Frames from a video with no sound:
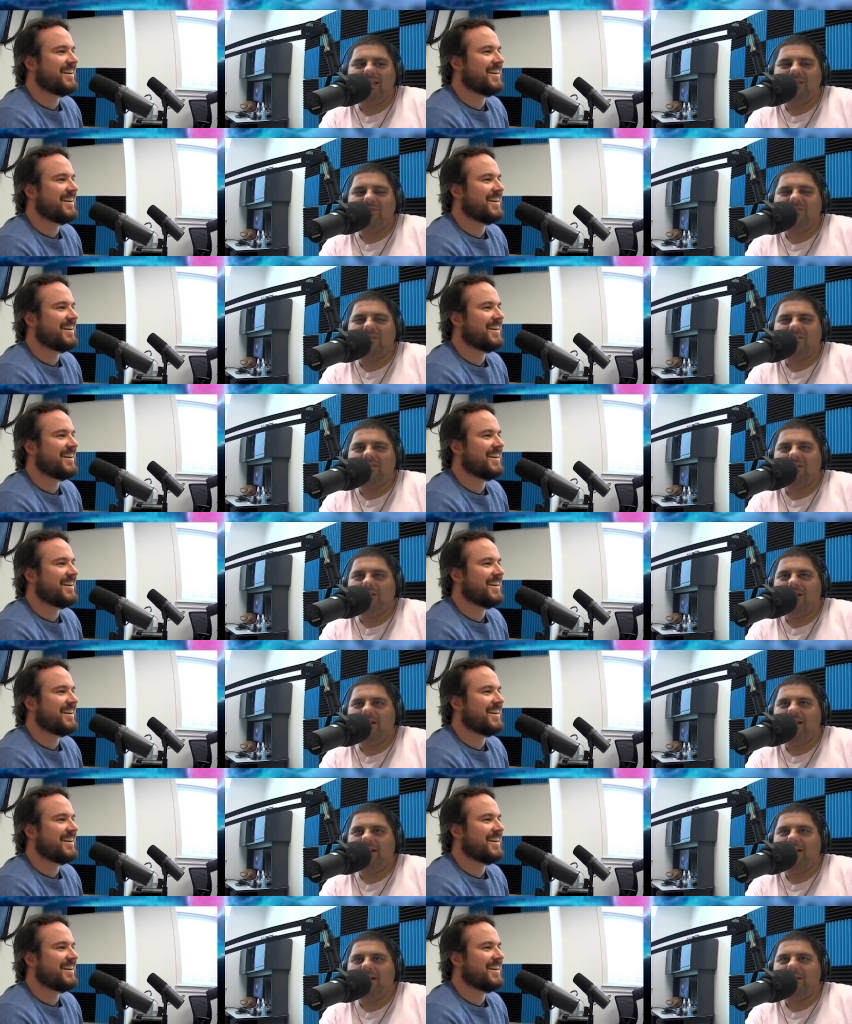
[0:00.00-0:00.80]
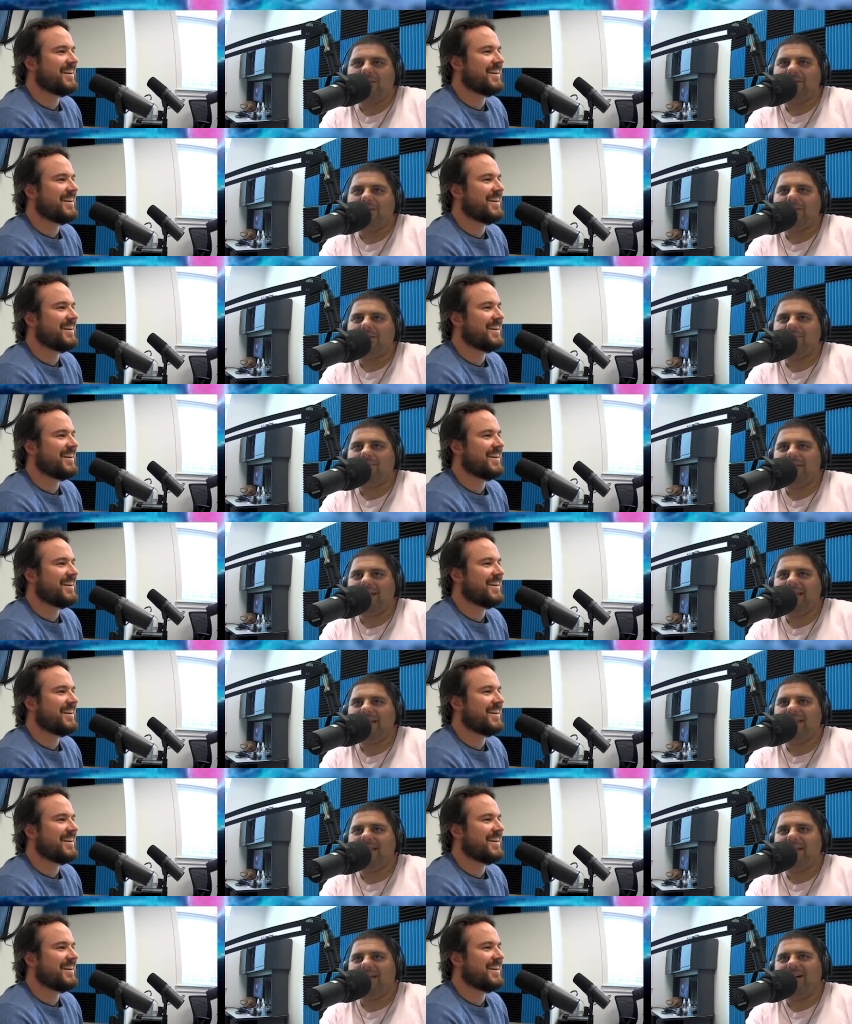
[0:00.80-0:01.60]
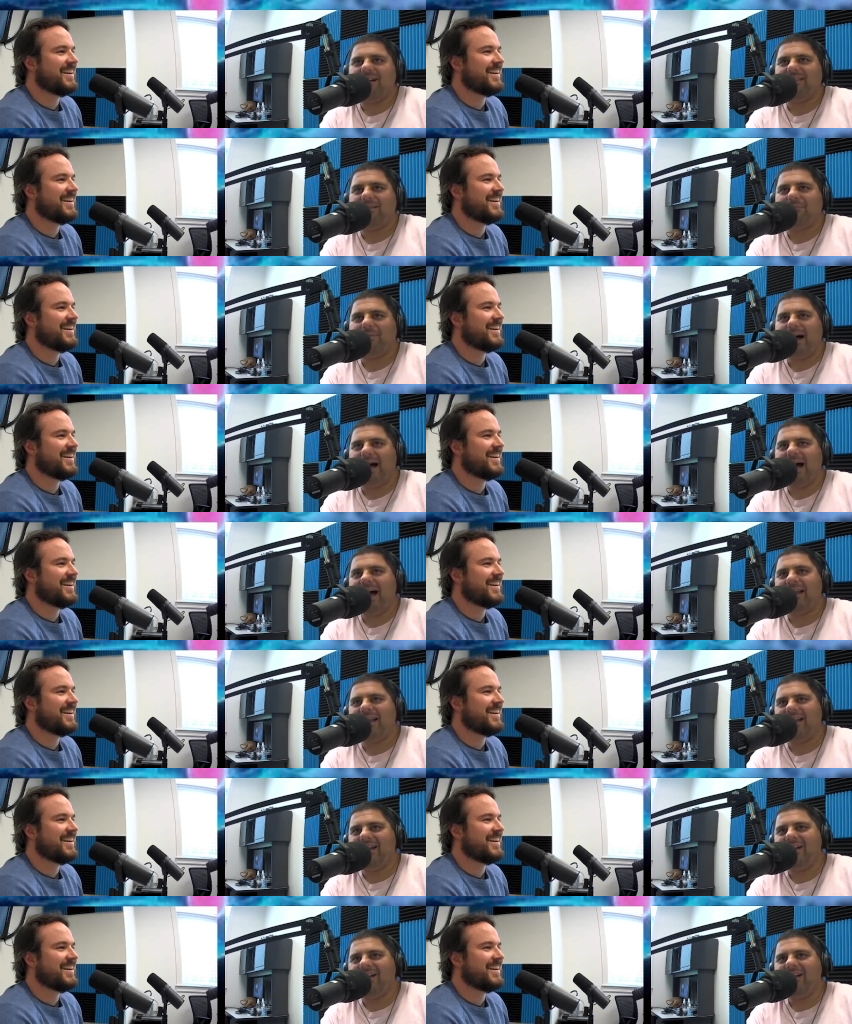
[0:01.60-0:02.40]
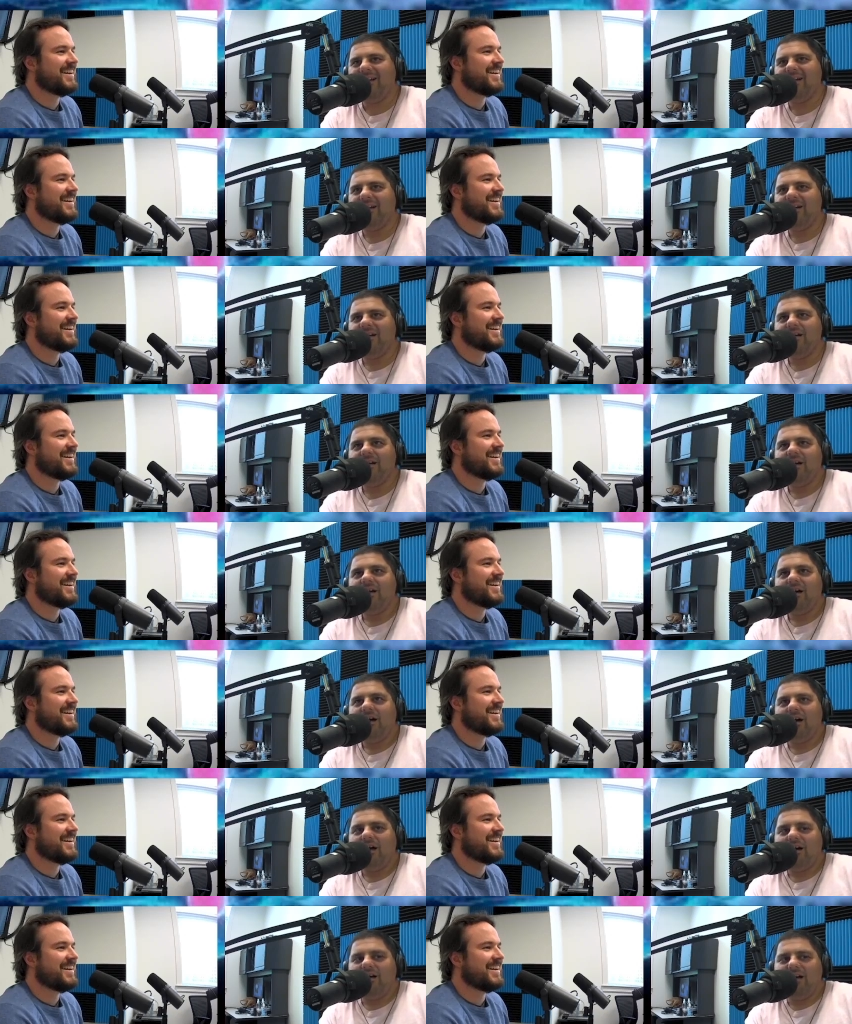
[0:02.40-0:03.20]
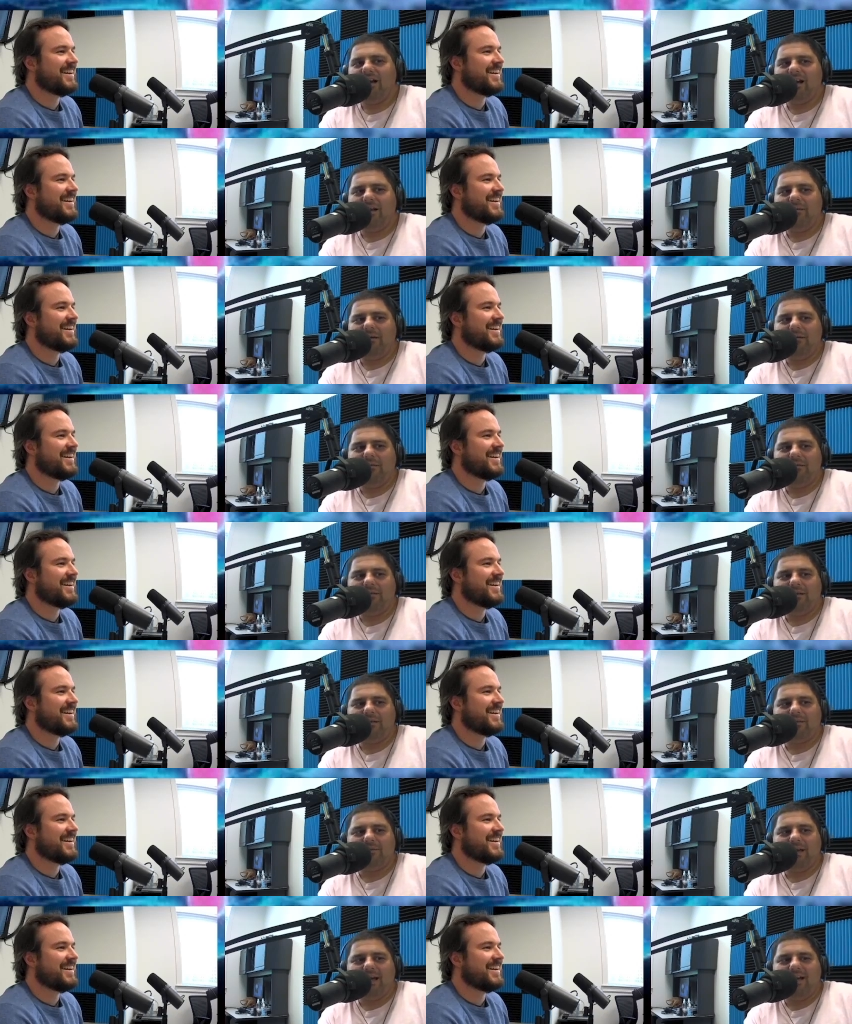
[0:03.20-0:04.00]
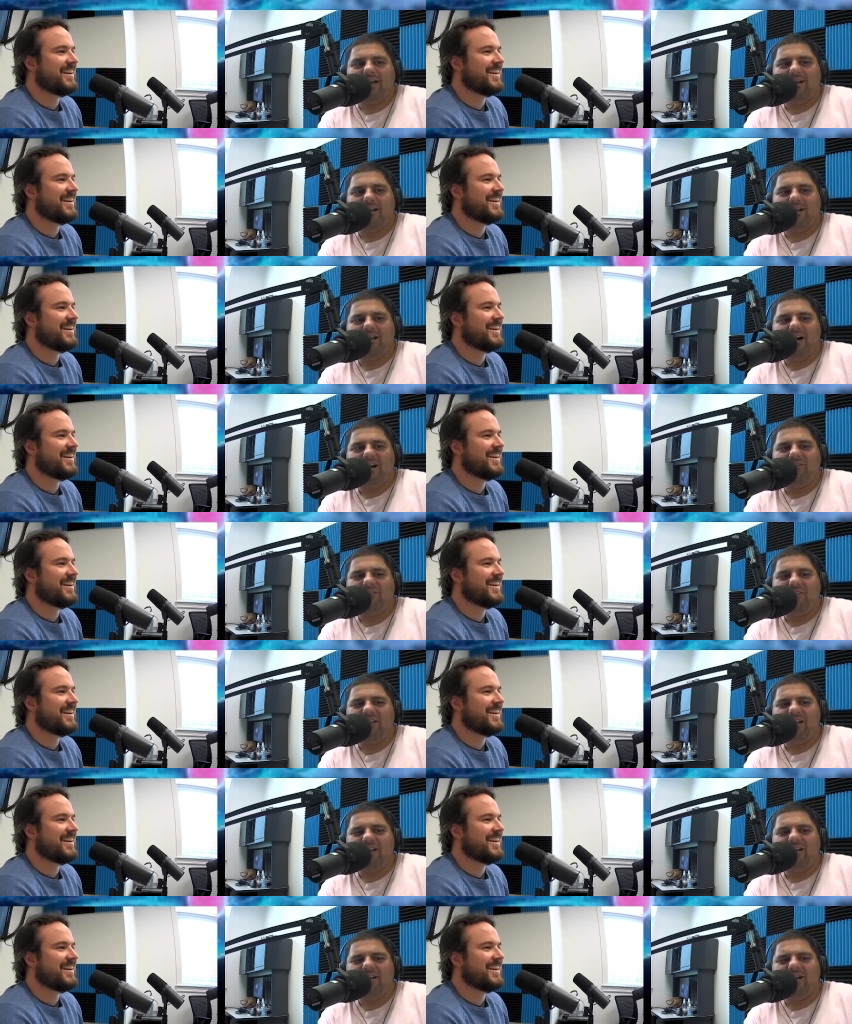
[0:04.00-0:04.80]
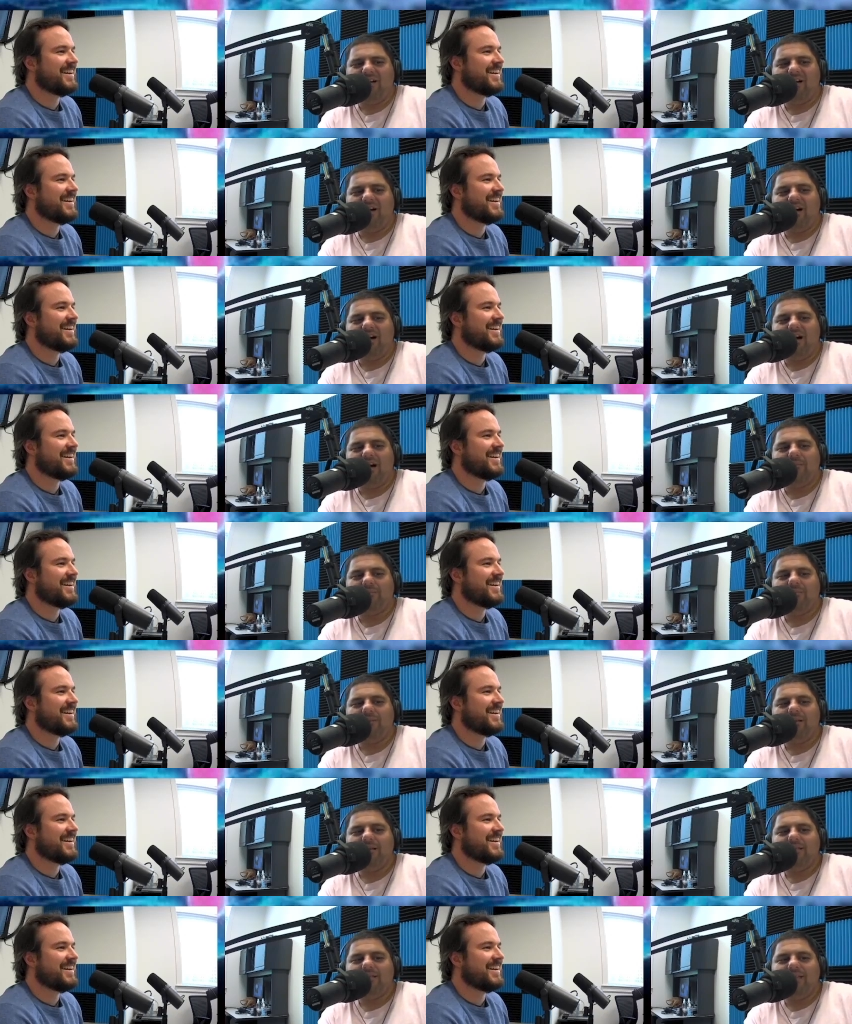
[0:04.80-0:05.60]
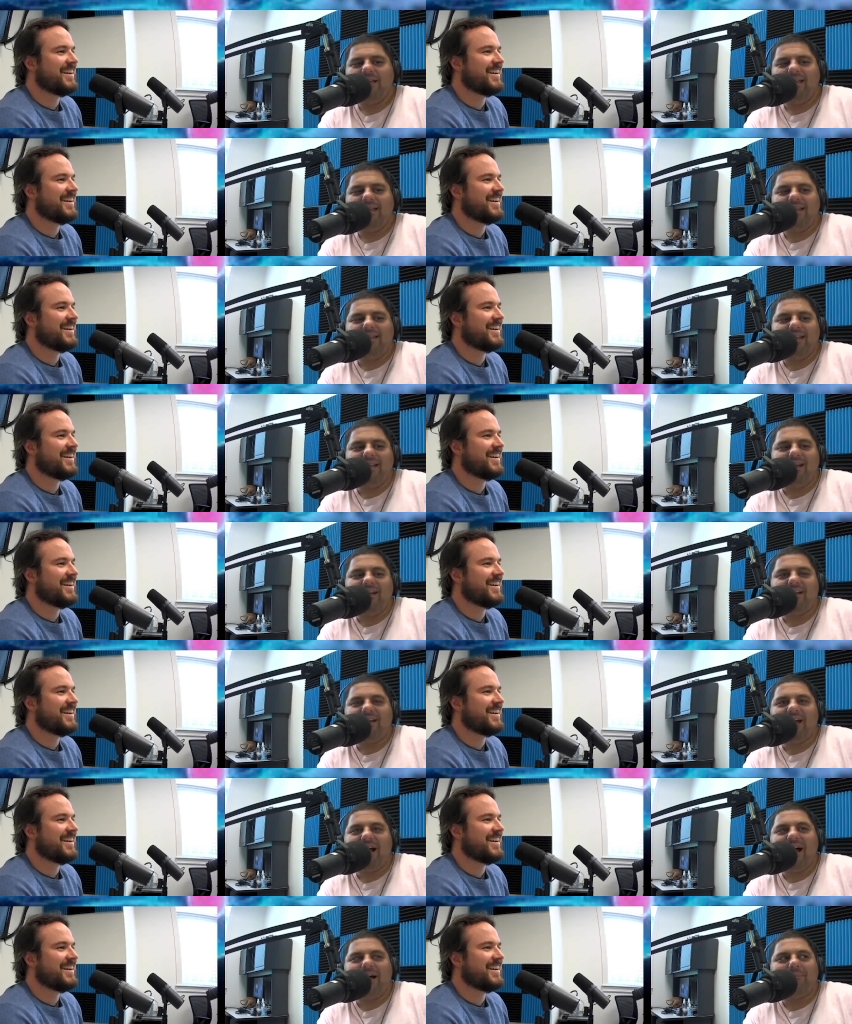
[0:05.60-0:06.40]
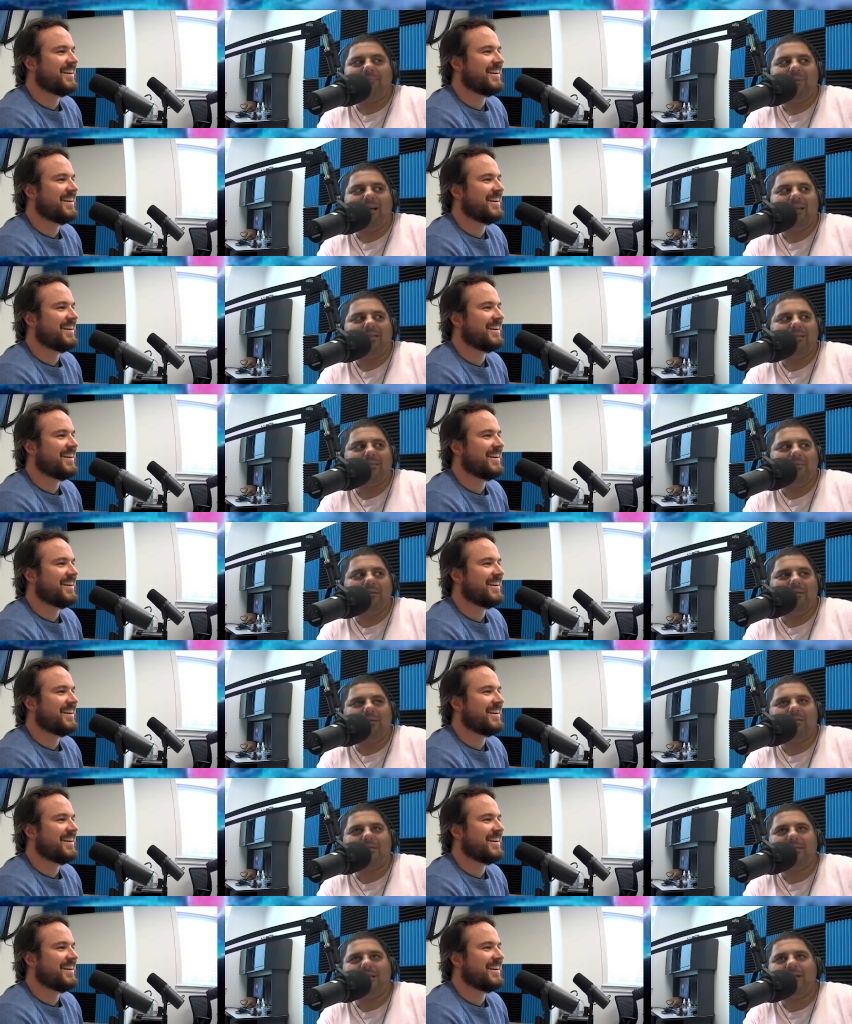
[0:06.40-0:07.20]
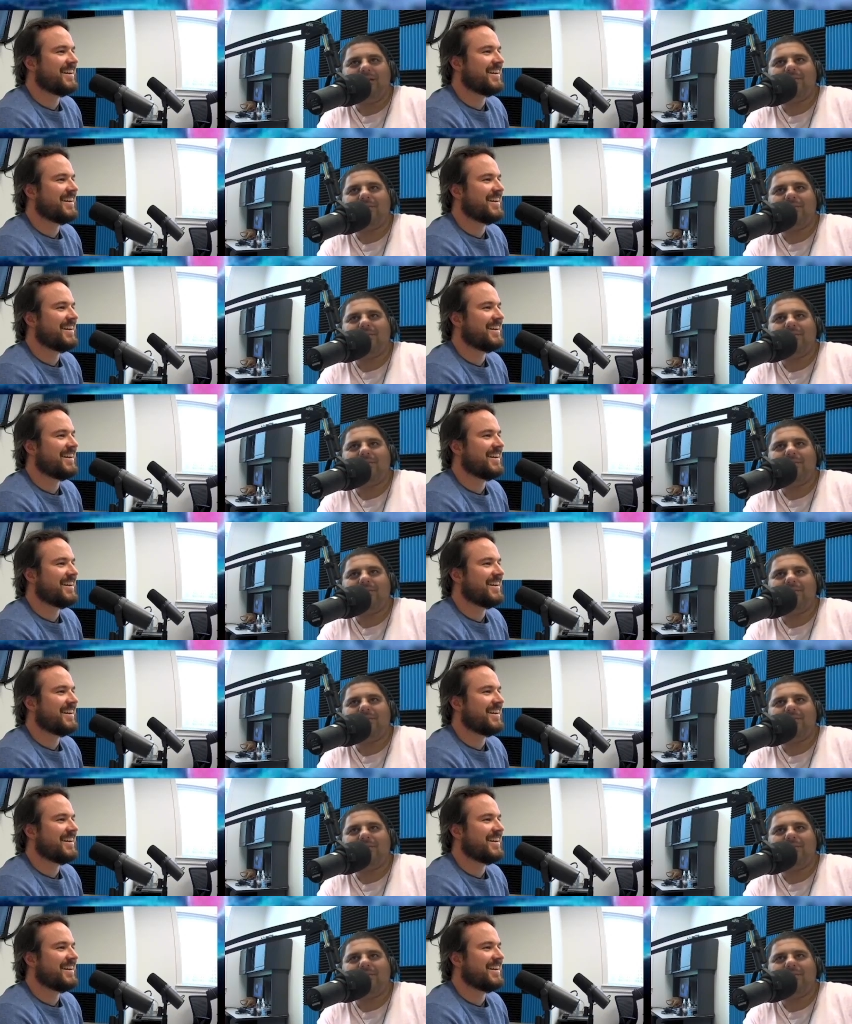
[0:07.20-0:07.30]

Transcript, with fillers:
Speaker 1: you for joining us this week here on the pod here. All right, everybody, we're going to sign on off here. Um, take care. God bless. And we will see you